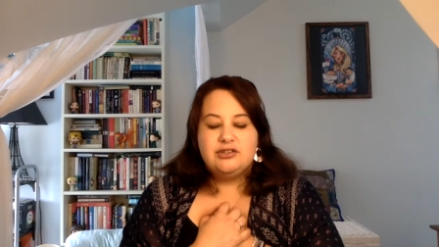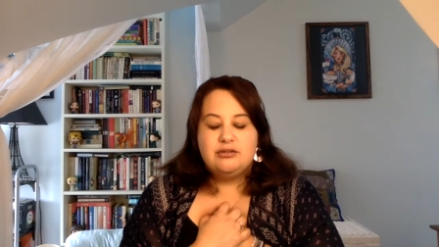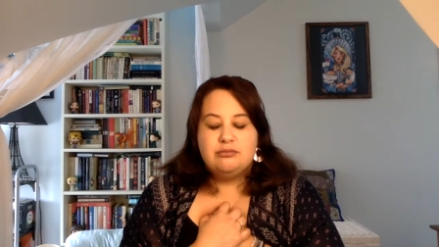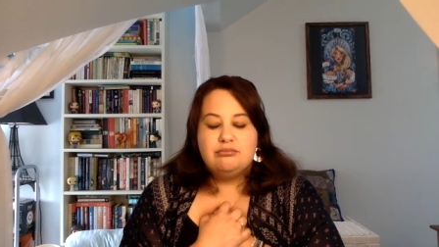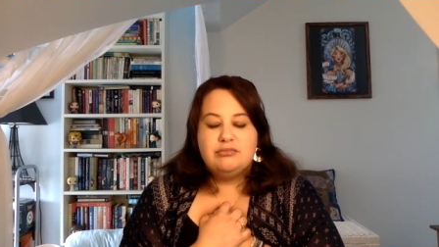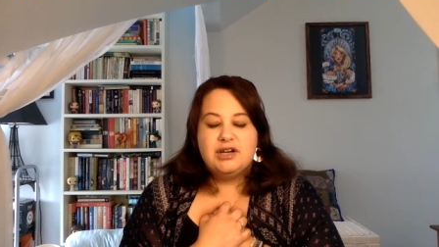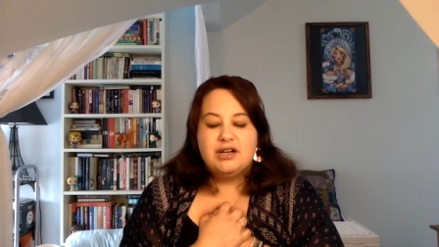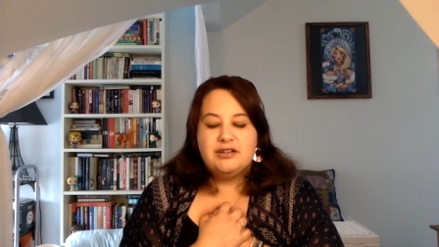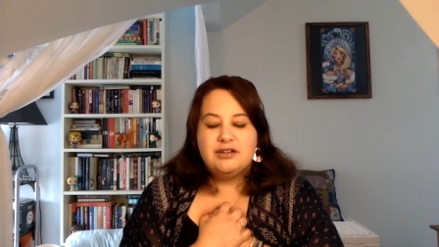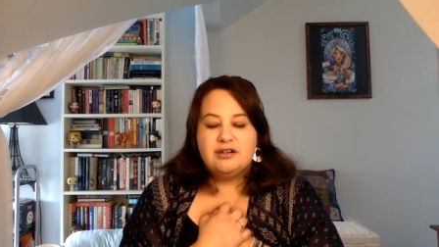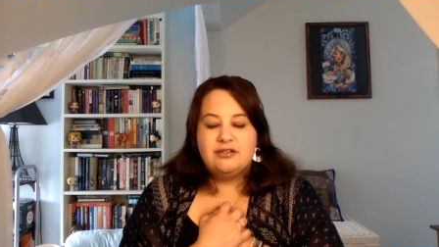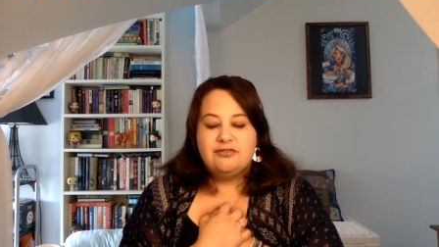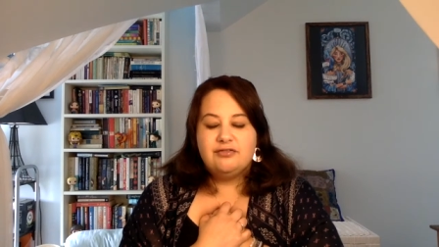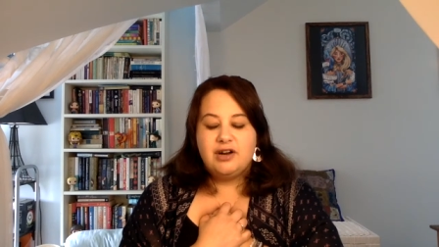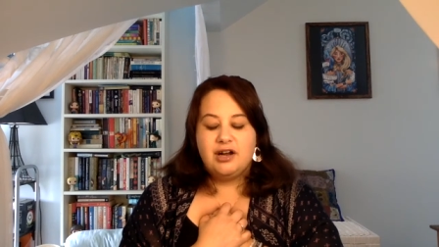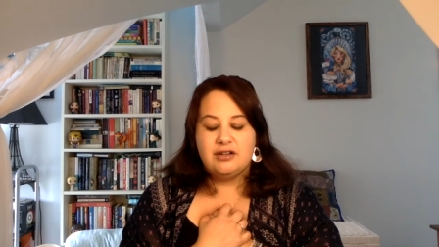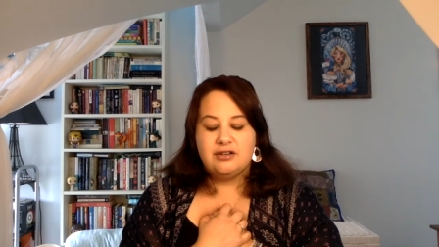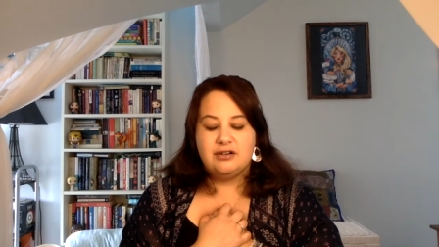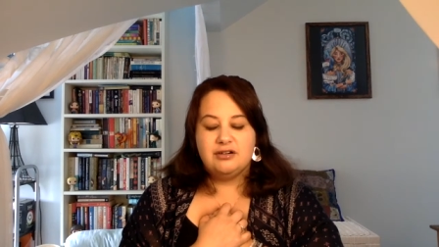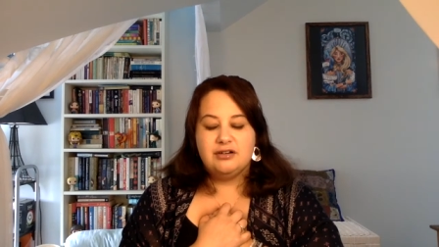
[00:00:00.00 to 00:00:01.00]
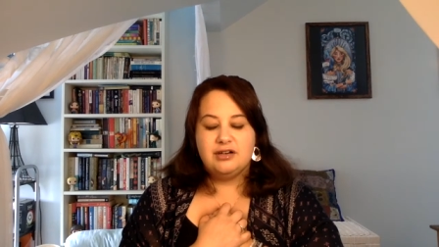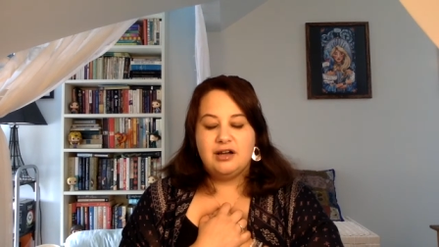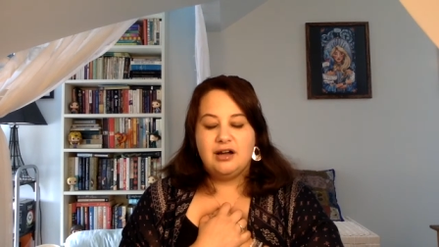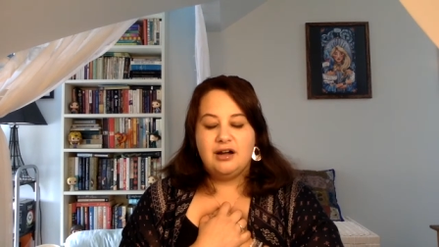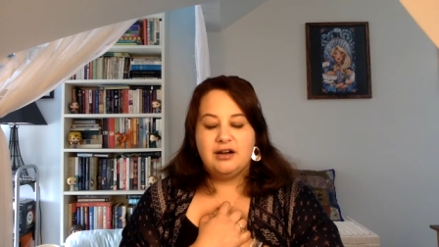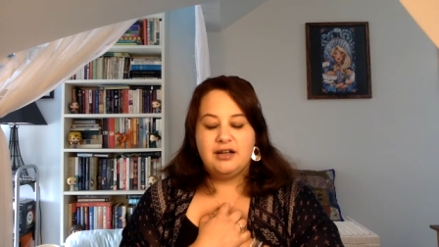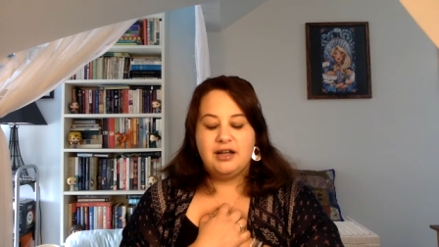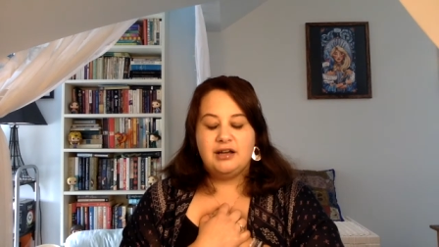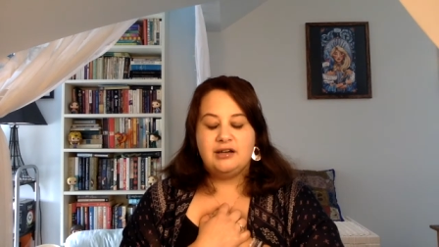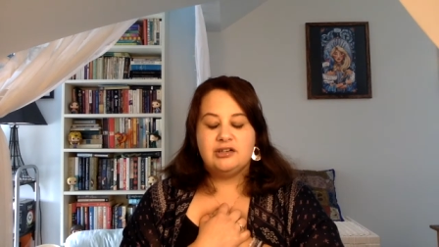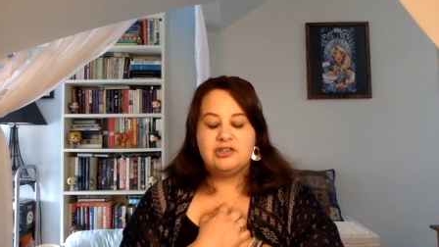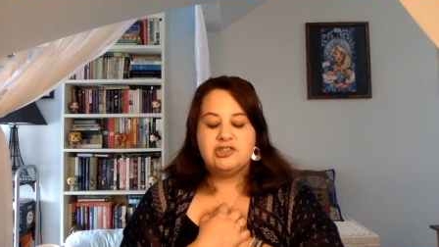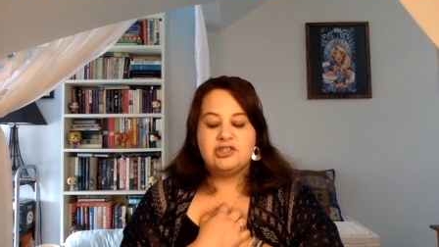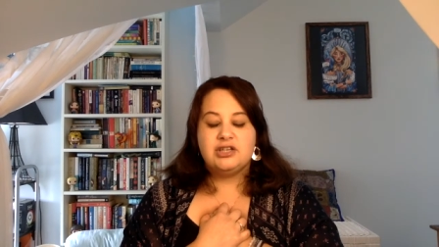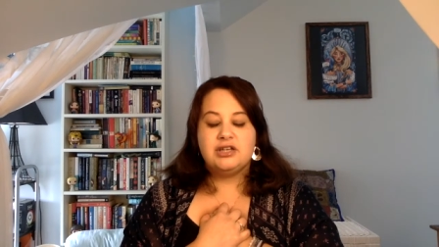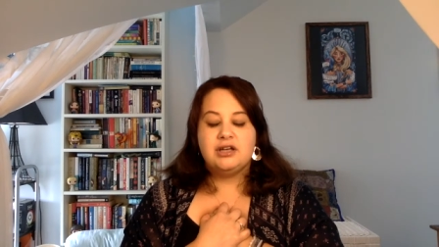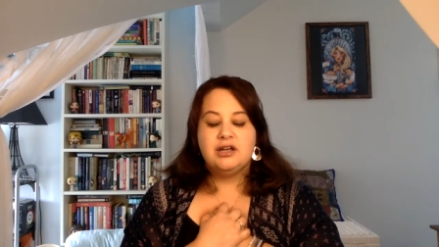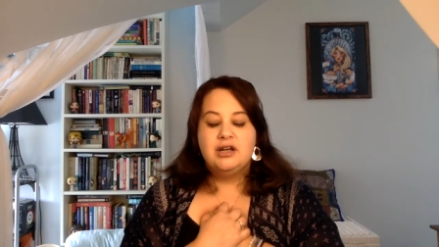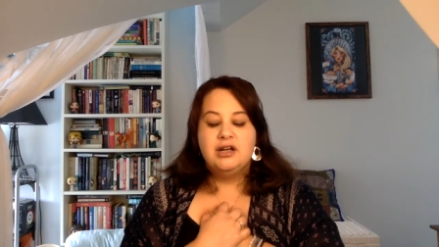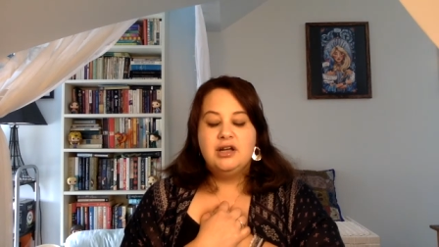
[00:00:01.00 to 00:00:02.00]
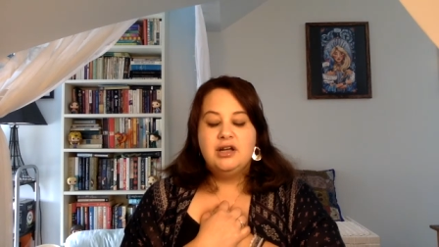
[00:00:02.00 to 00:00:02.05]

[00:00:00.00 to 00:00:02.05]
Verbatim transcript: you, Mother, Father, God energy,